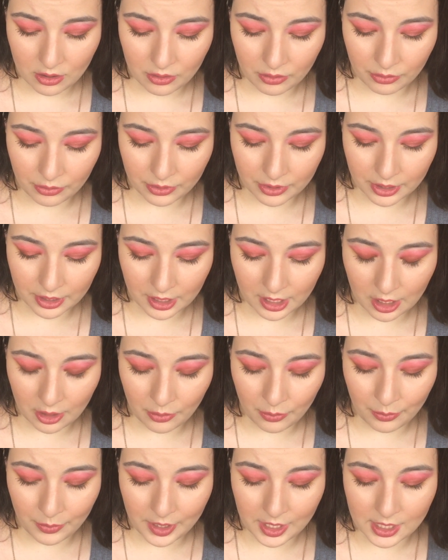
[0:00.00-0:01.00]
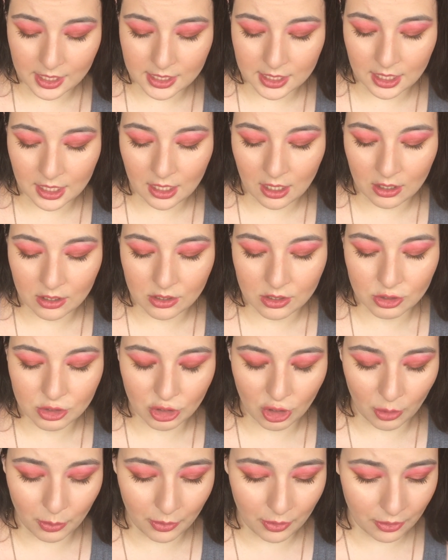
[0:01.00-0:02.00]
work amazing on
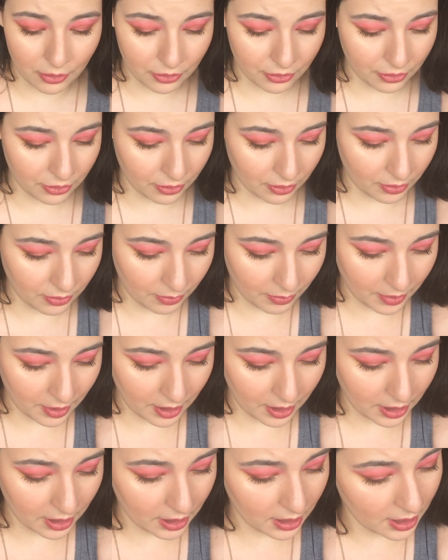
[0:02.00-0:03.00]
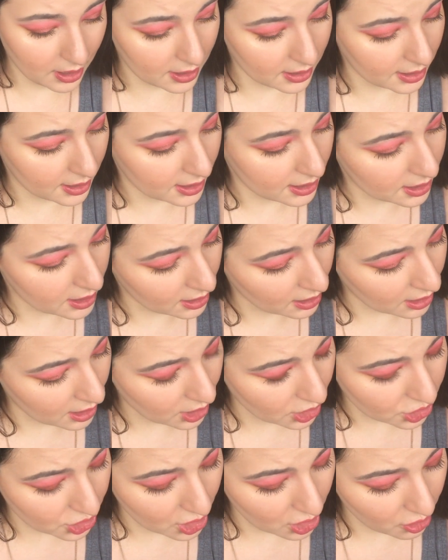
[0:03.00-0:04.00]
top of my existing
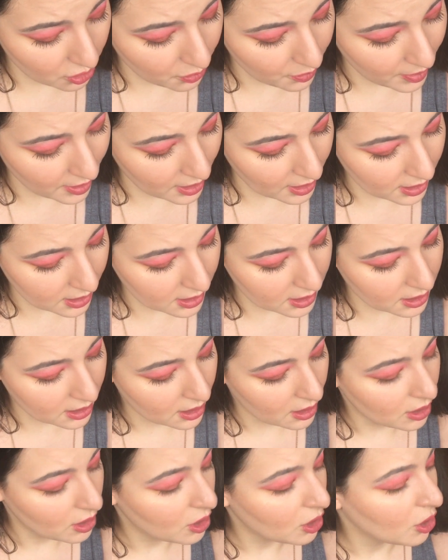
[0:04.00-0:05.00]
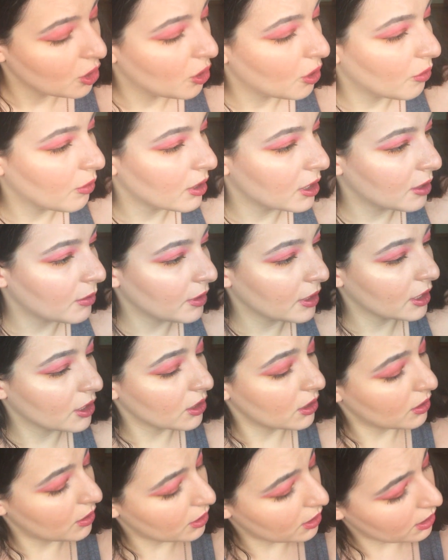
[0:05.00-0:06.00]
eyeshadow base. When I'm
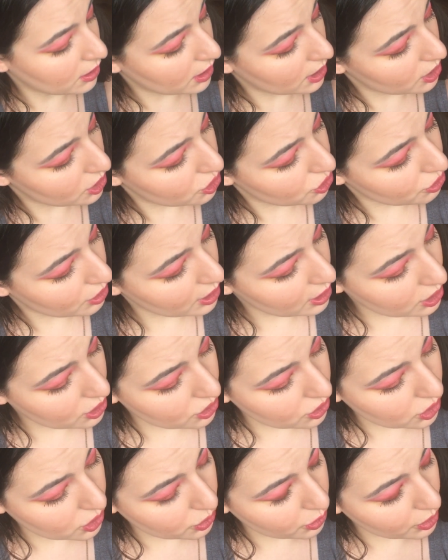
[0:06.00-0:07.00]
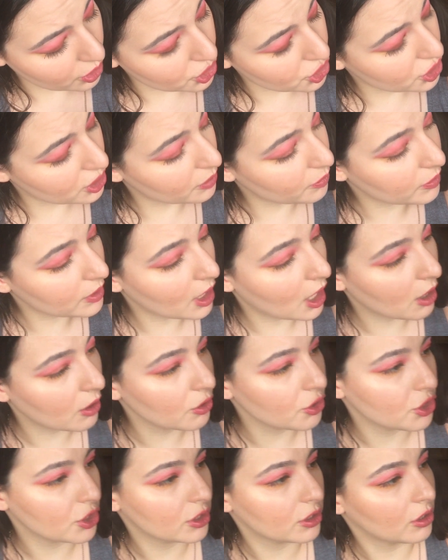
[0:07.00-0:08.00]
like trying to swatch them
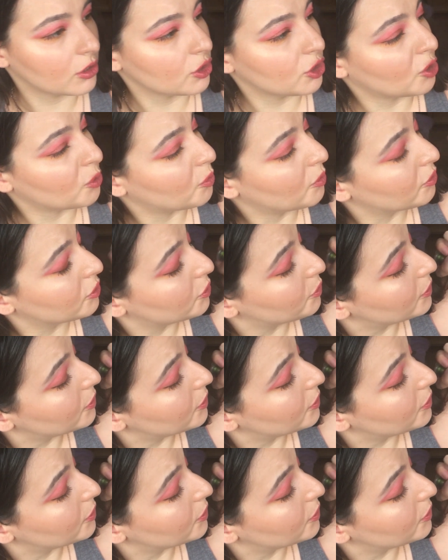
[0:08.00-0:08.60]
now just on top of